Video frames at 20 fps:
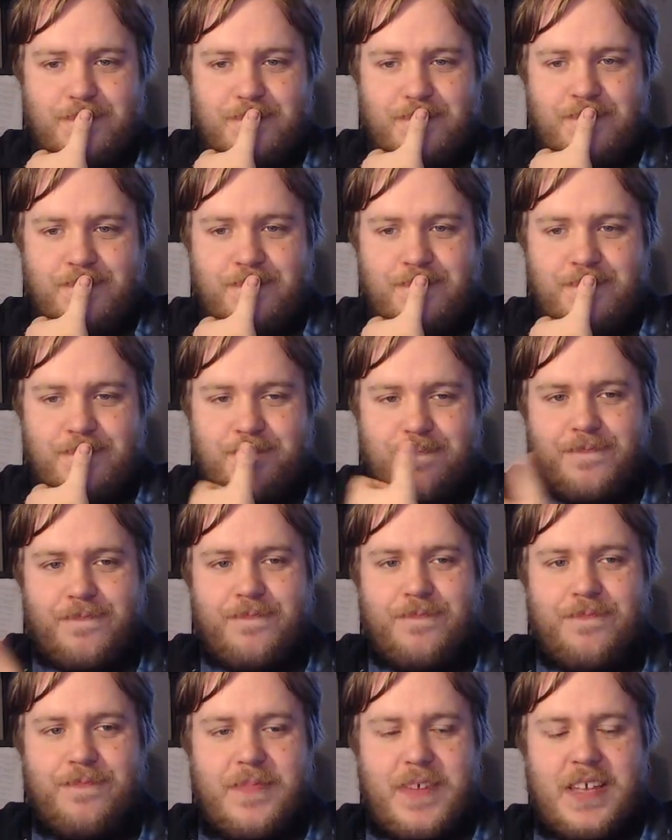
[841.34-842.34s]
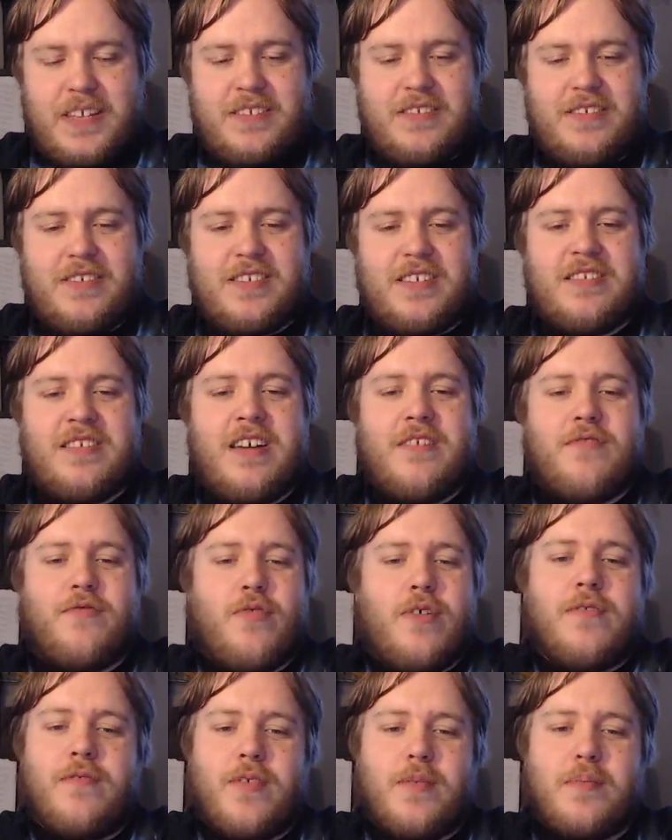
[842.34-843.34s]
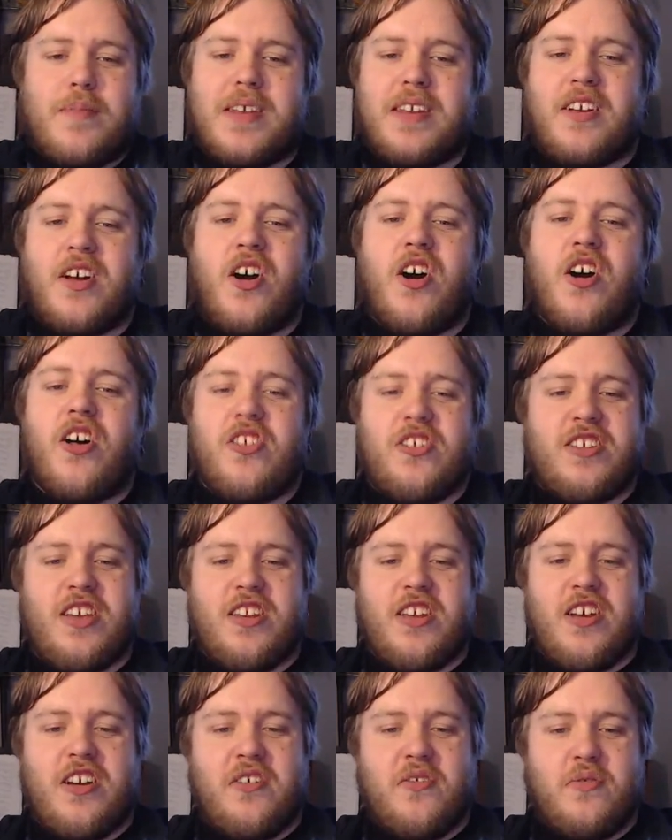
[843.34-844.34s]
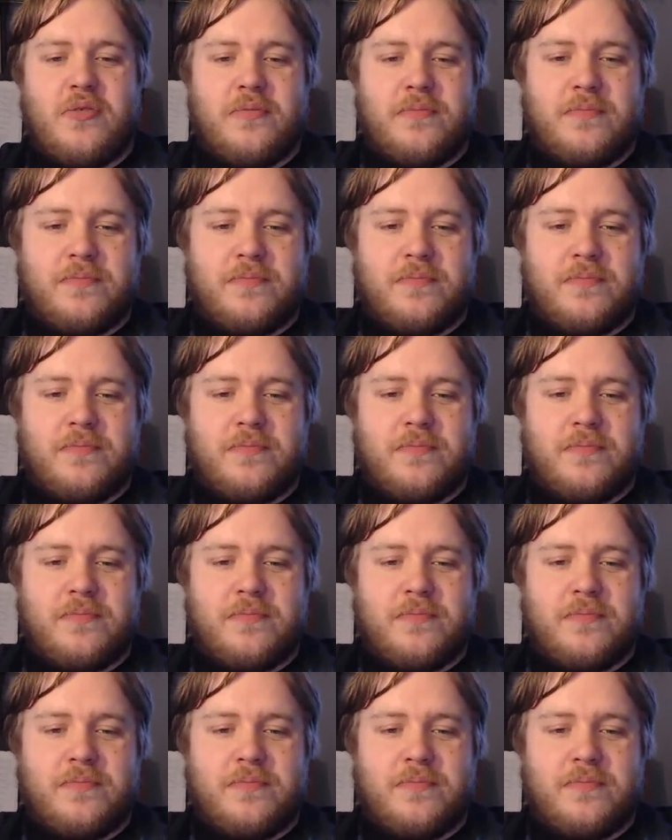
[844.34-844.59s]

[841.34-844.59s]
a tough one for me to call, you know?